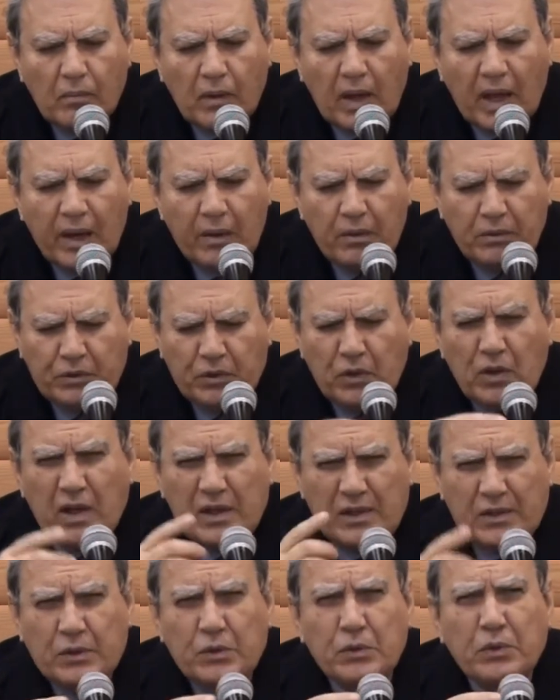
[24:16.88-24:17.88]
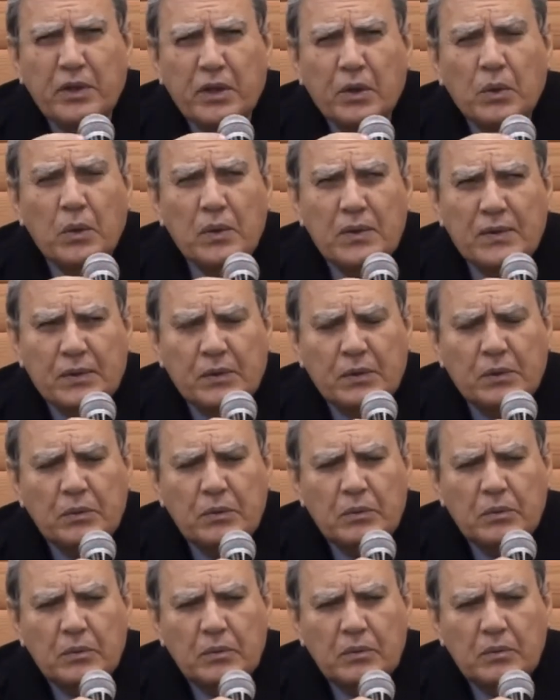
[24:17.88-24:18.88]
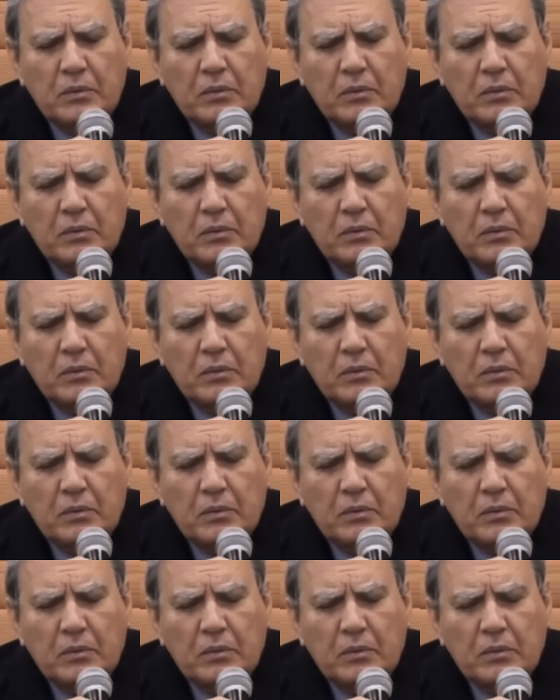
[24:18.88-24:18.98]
I will tell you a story also